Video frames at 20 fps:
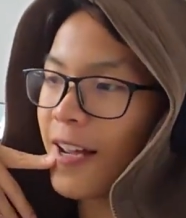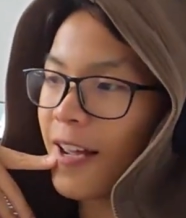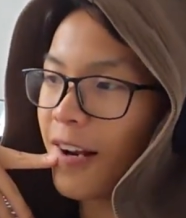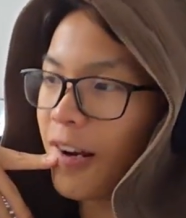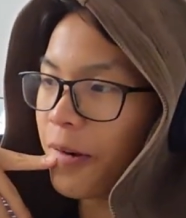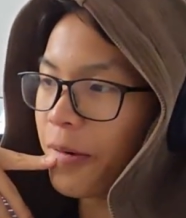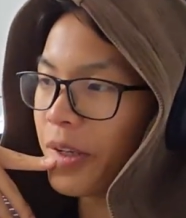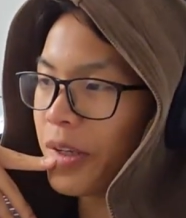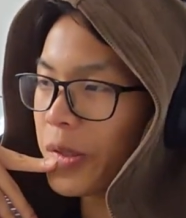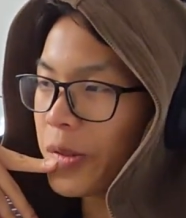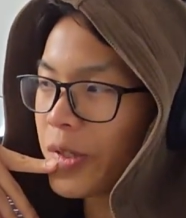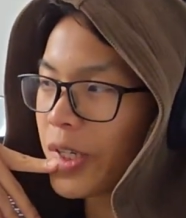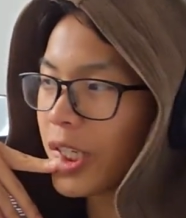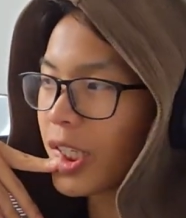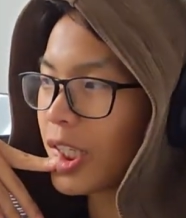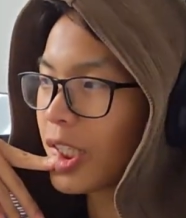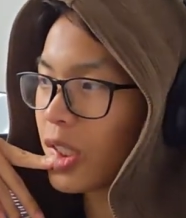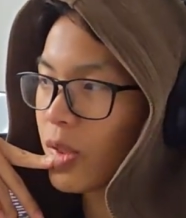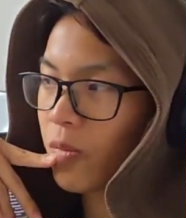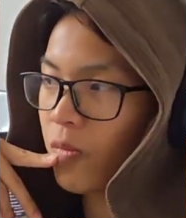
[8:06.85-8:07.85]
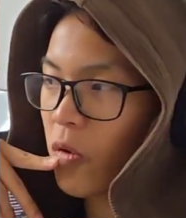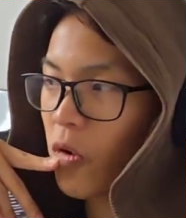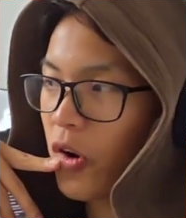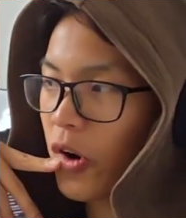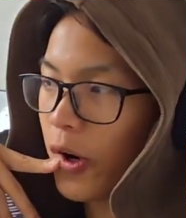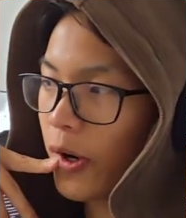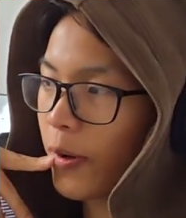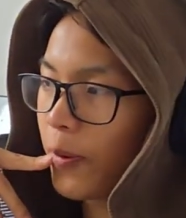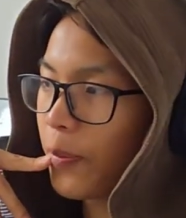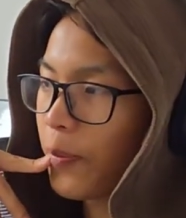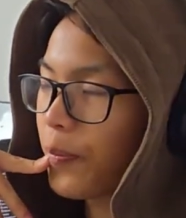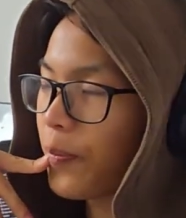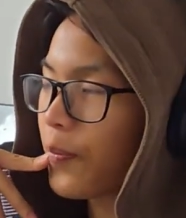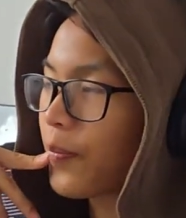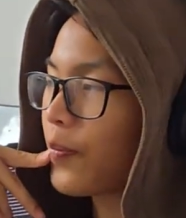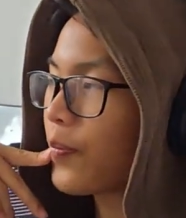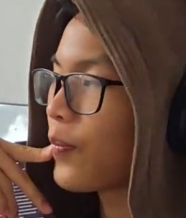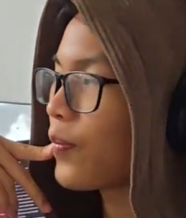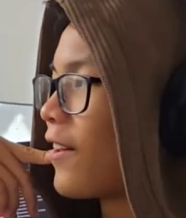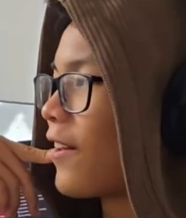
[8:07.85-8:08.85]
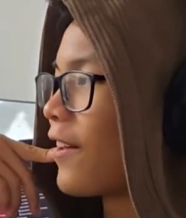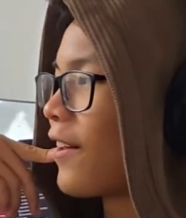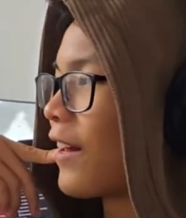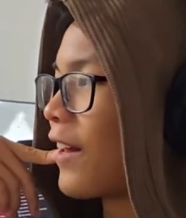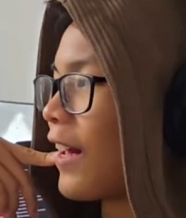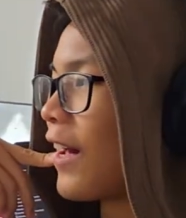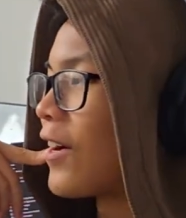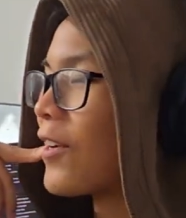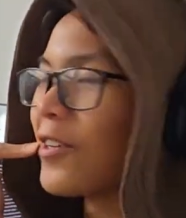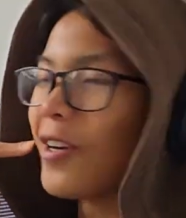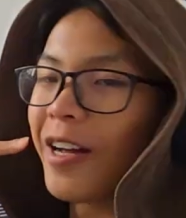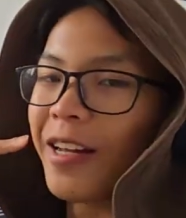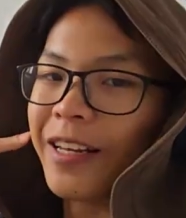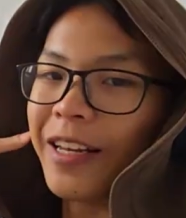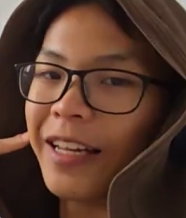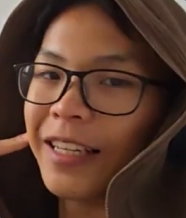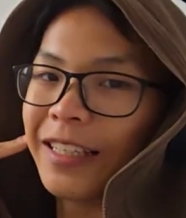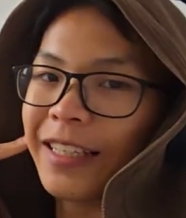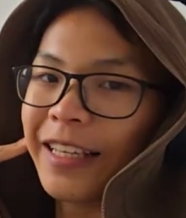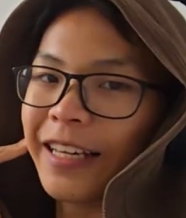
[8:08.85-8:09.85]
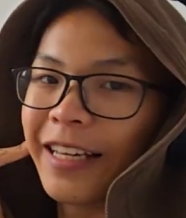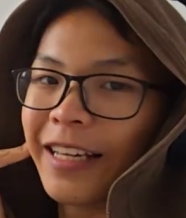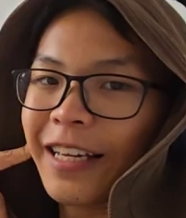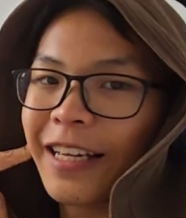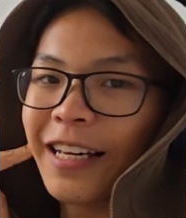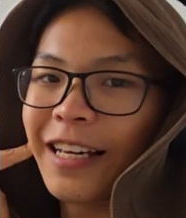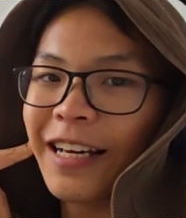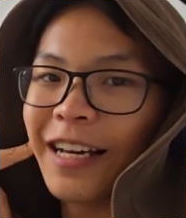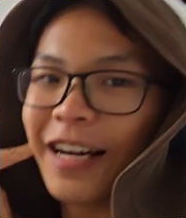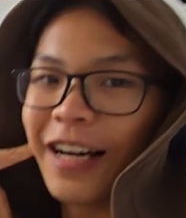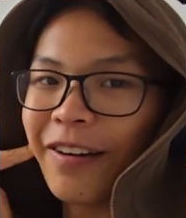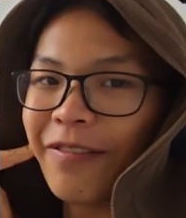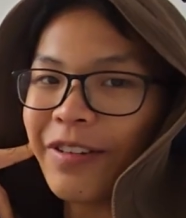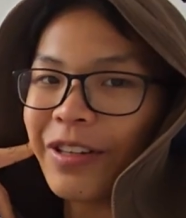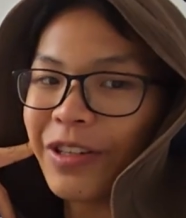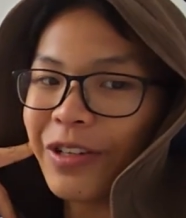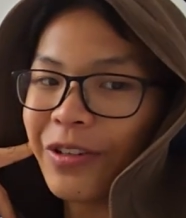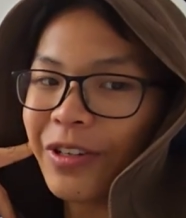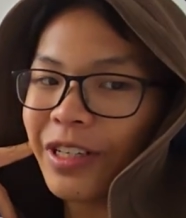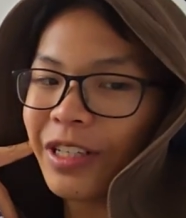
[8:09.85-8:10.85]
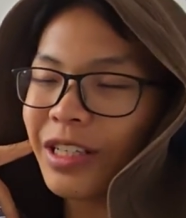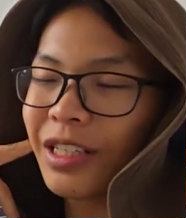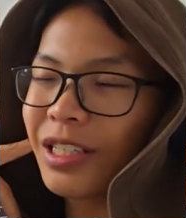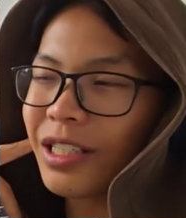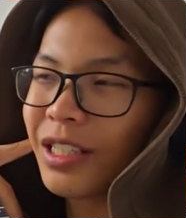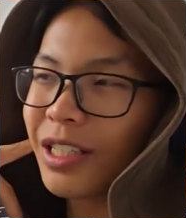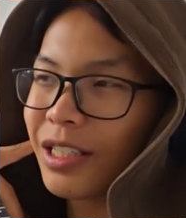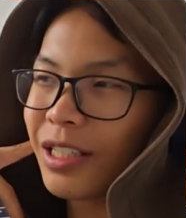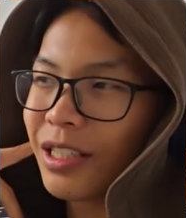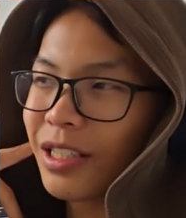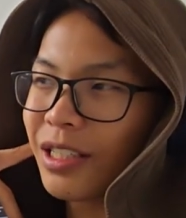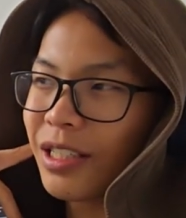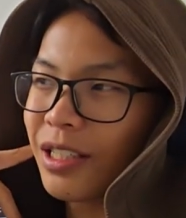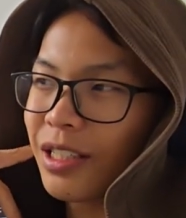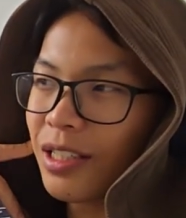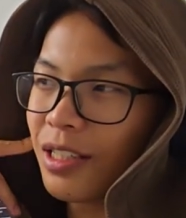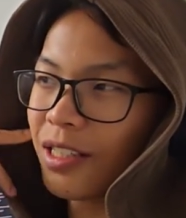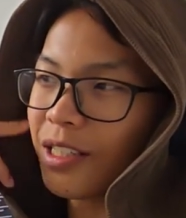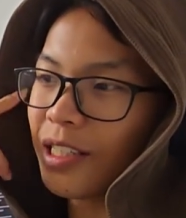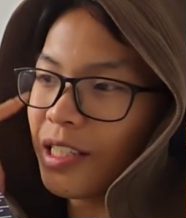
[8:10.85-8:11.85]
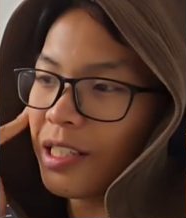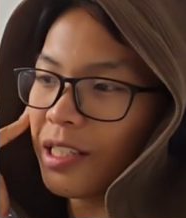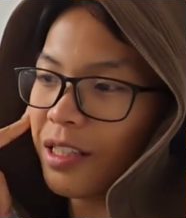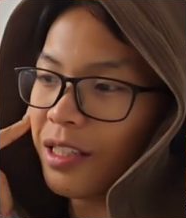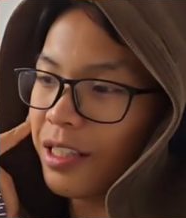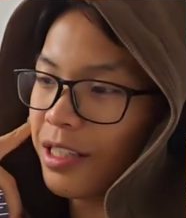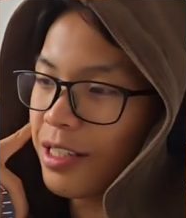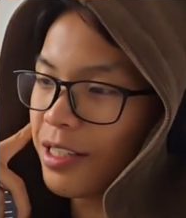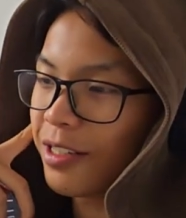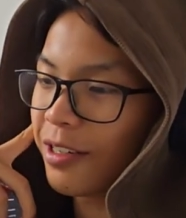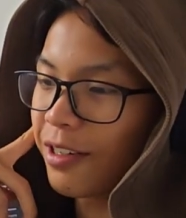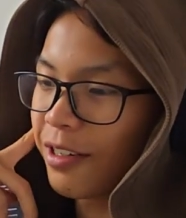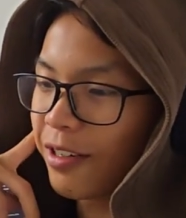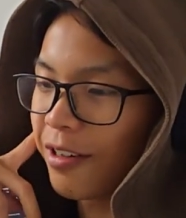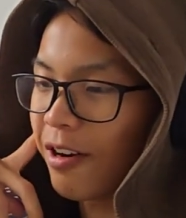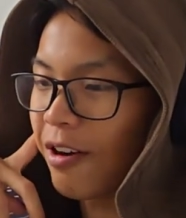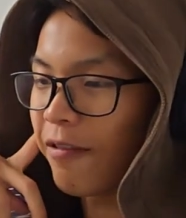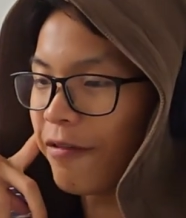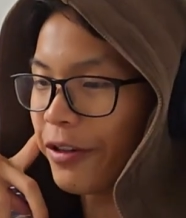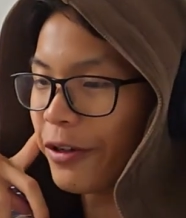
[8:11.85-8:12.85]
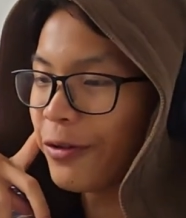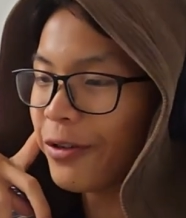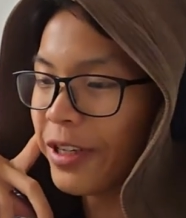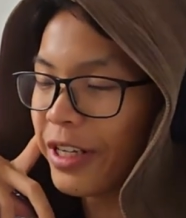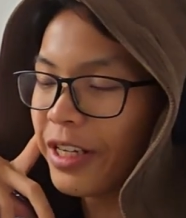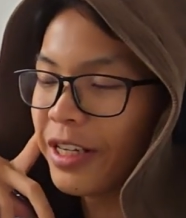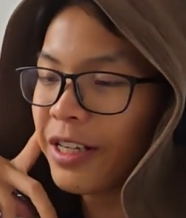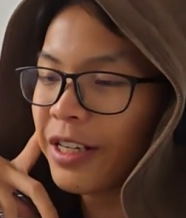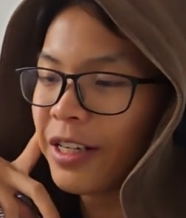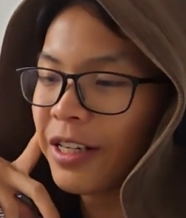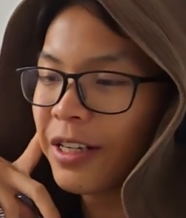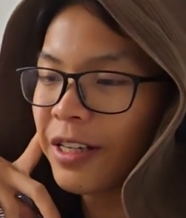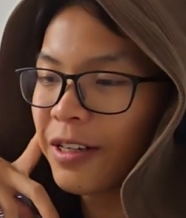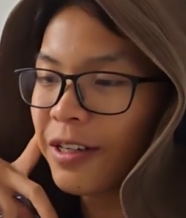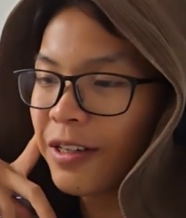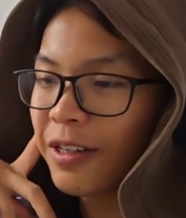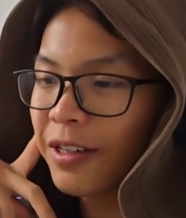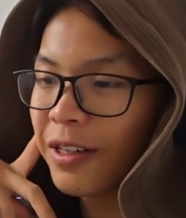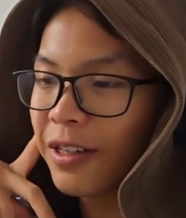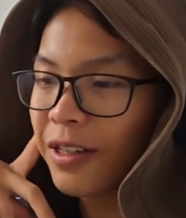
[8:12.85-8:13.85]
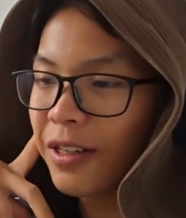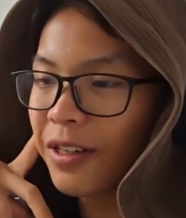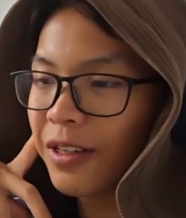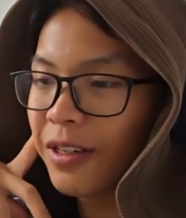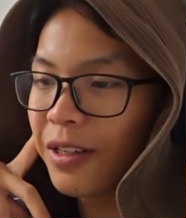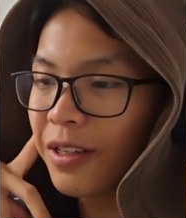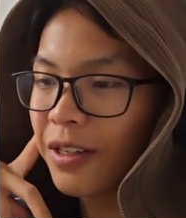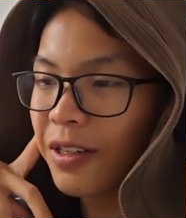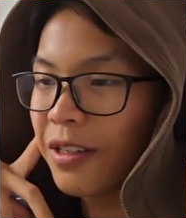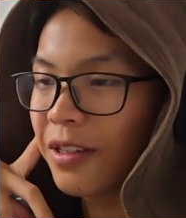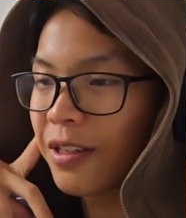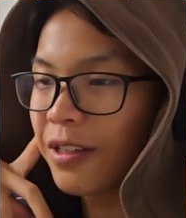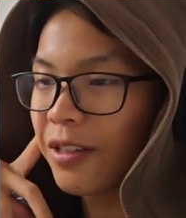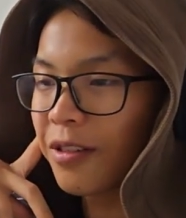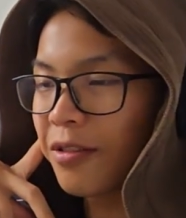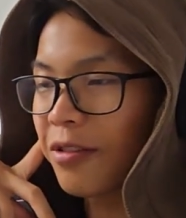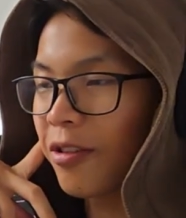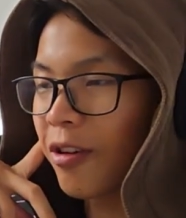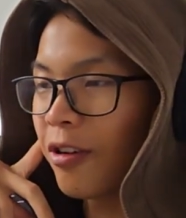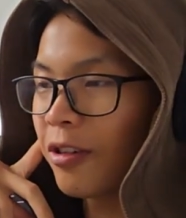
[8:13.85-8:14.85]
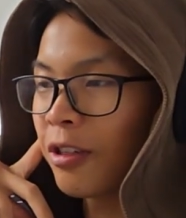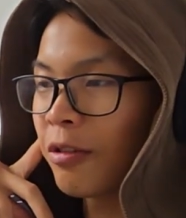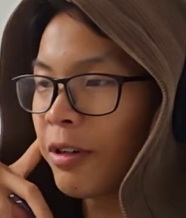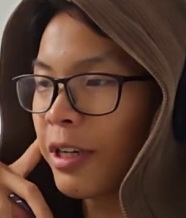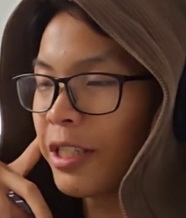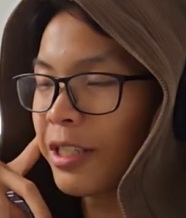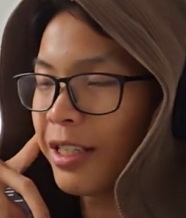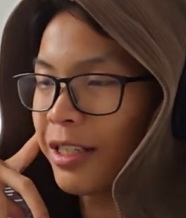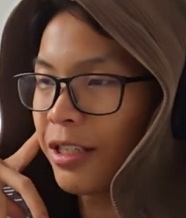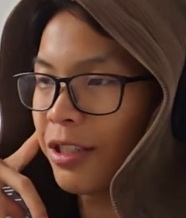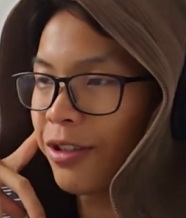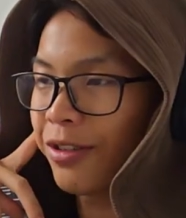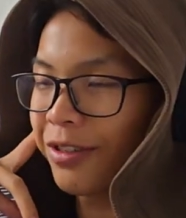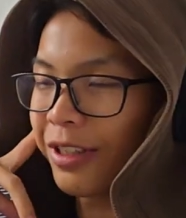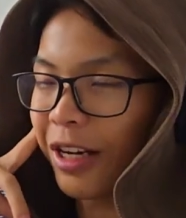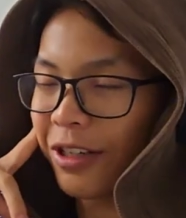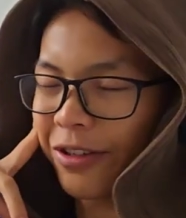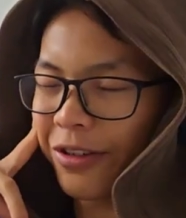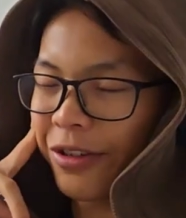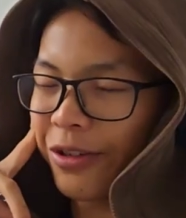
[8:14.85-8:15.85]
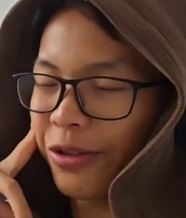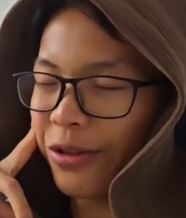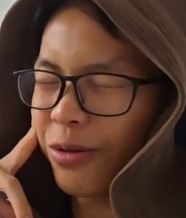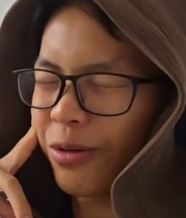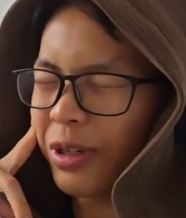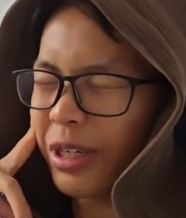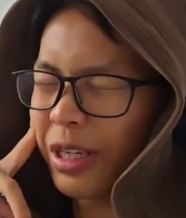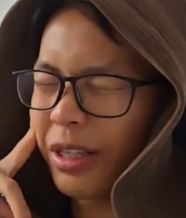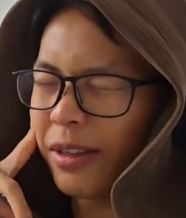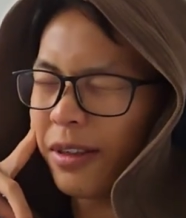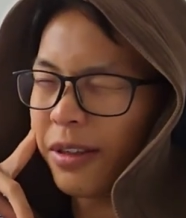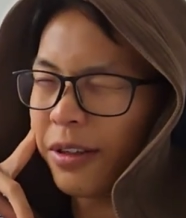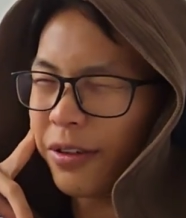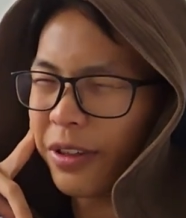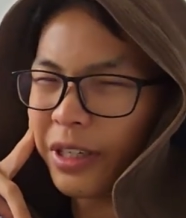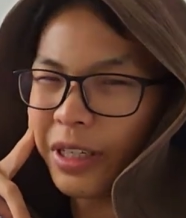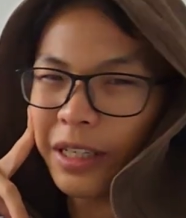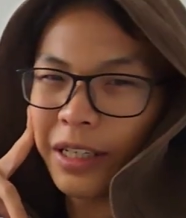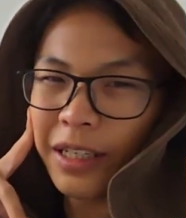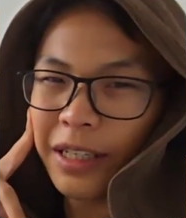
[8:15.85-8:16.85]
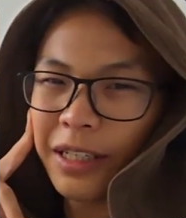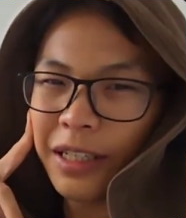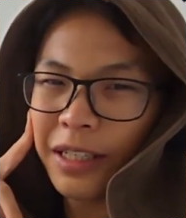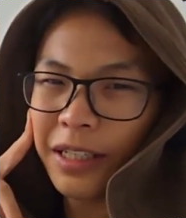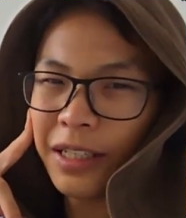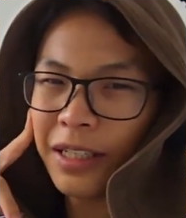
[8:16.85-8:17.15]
And I've been doing this for, I don't know, I think I've been doing this since the start of uni. It's all the way since 2023.